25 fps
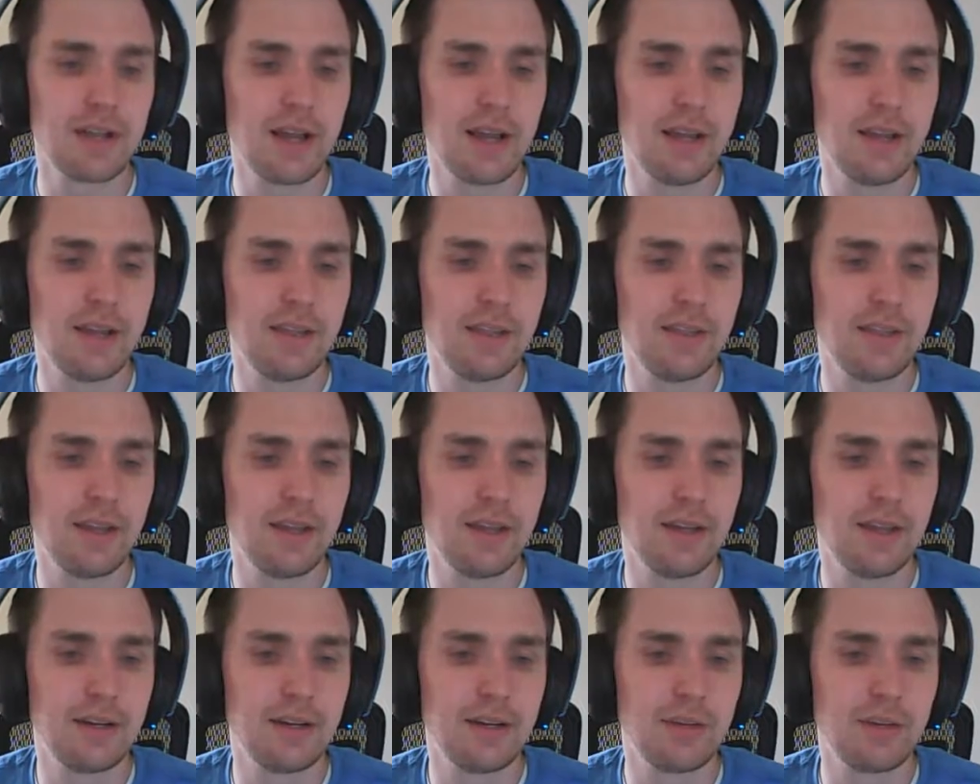And
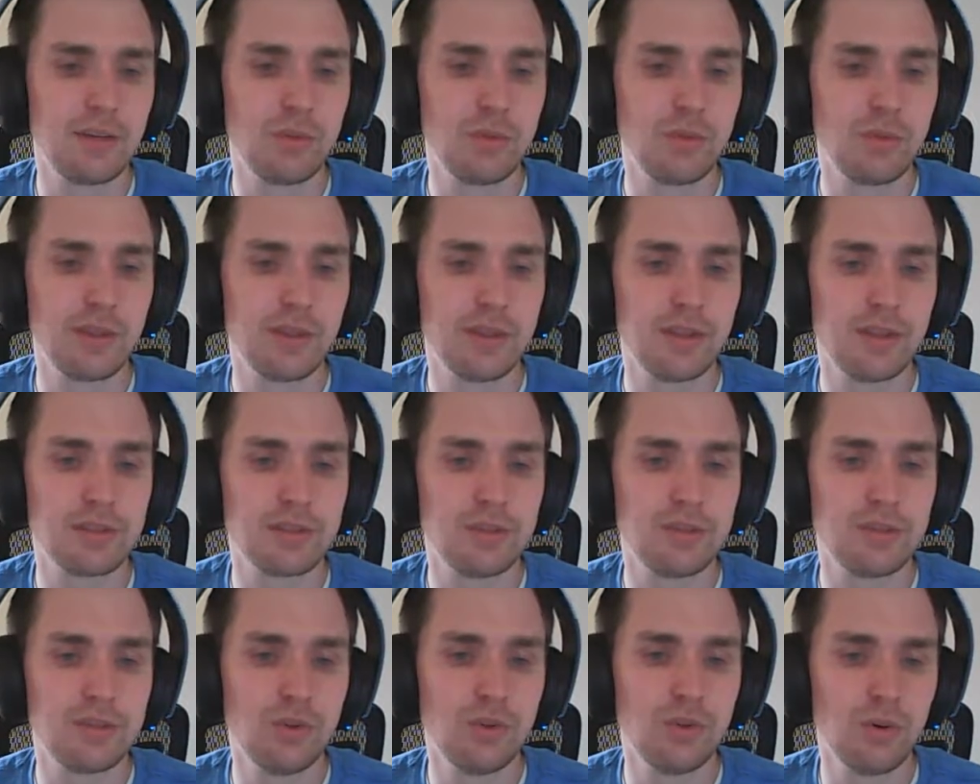then with
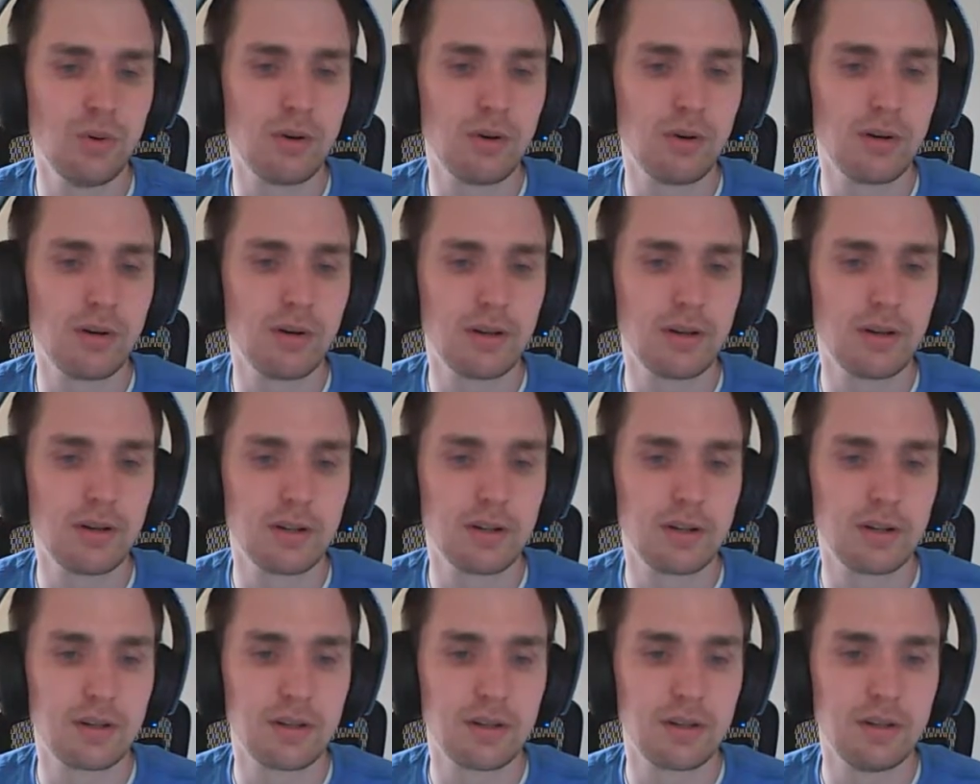this door,
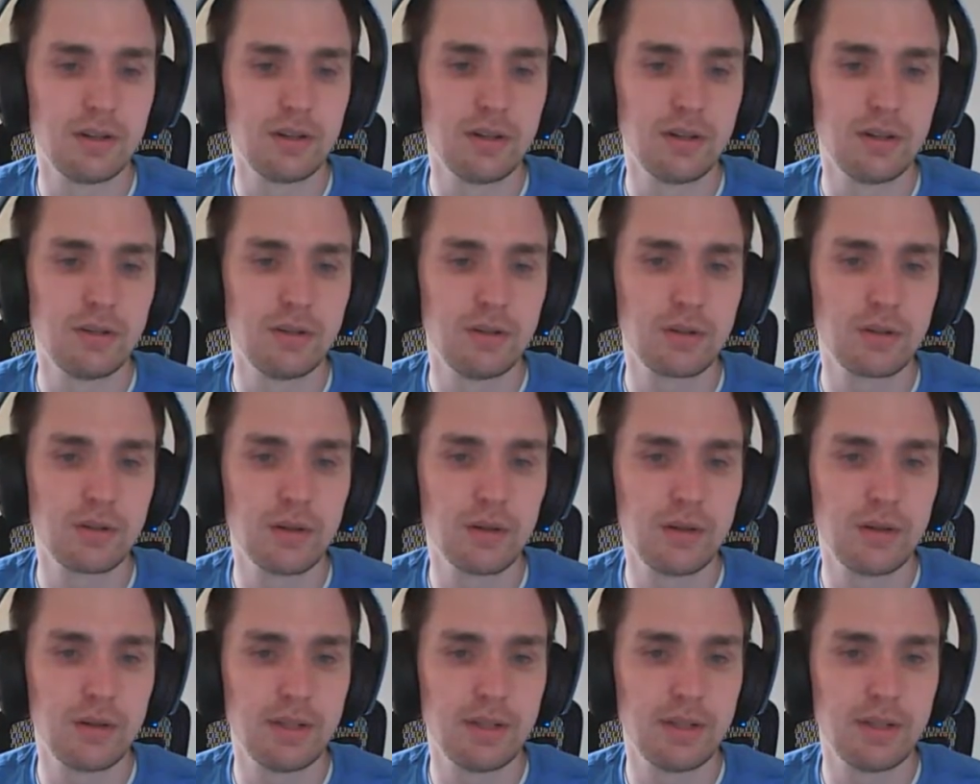
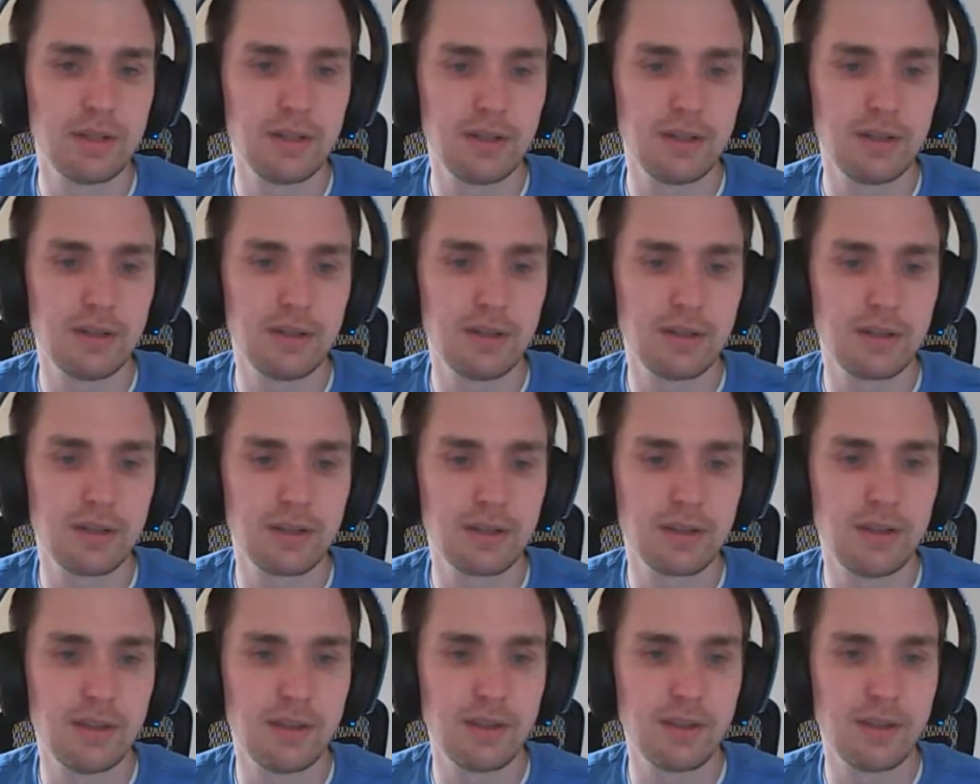go ahead and look
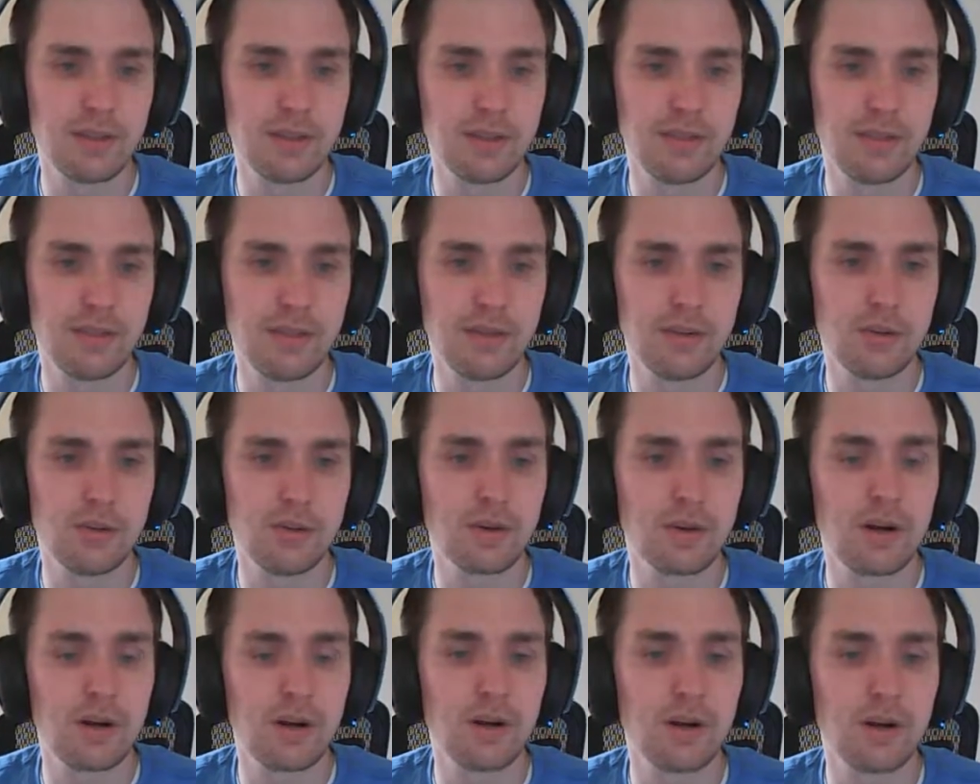at the
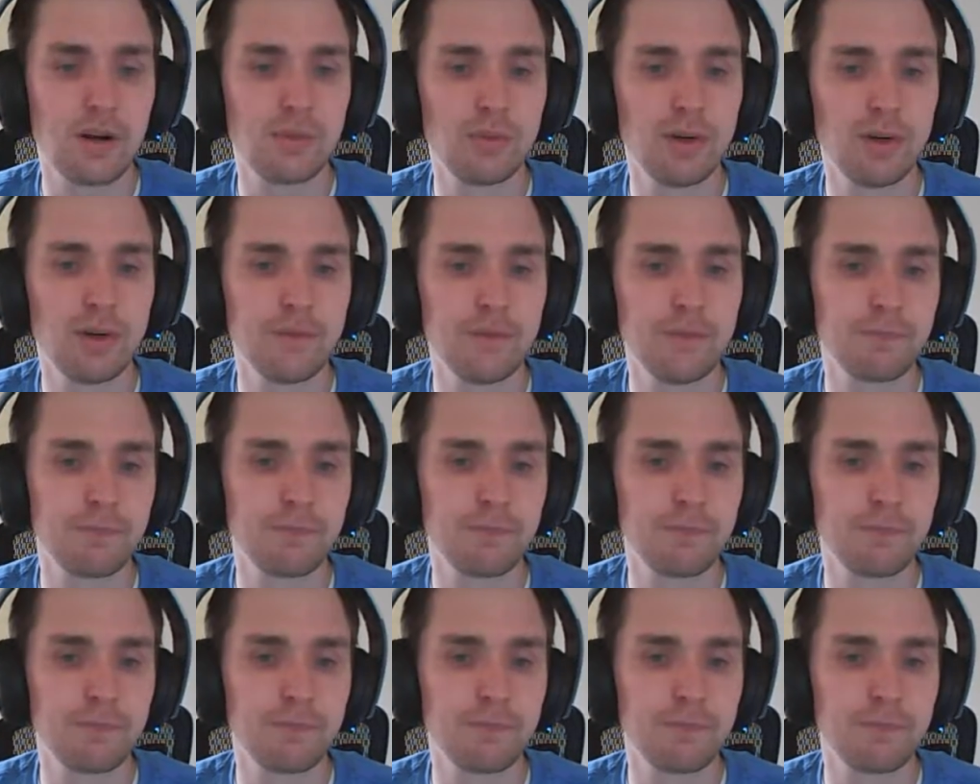door hardware.